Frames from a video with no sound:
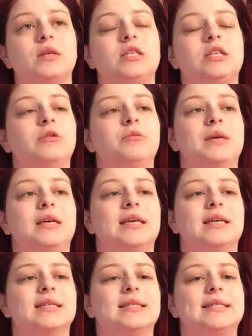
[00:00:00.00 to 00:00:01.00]
to
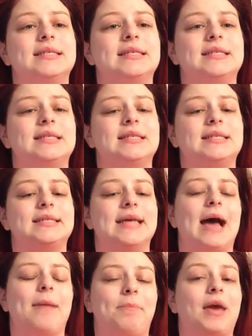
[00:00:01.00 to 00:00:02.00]
be
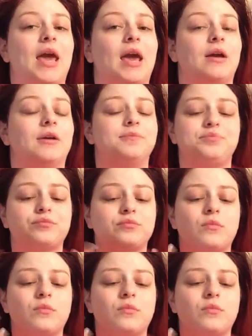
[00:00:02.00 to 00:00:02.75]
stopping